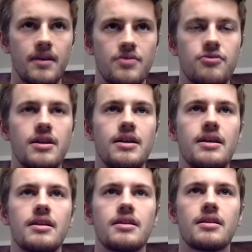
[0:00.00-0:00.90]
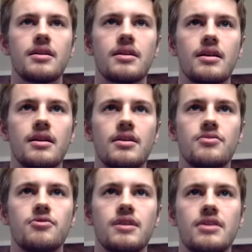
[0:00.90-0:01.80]
really
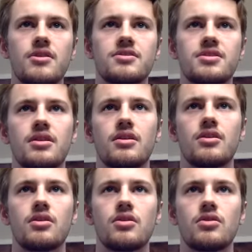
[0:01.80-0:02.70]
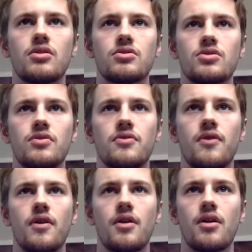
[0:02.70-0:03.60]
interesting sort of
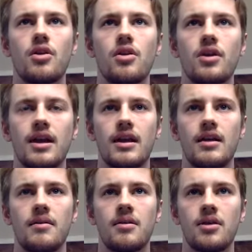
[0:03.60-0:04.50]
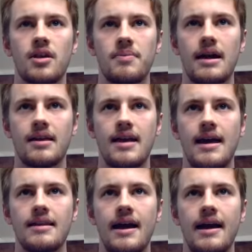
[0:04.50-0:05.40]
looking back
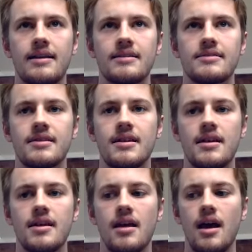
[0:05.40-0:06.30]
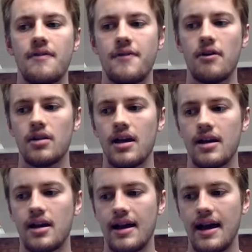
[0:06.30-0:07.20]
then, and I felt
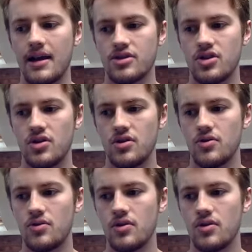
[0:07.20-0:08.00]
like I had to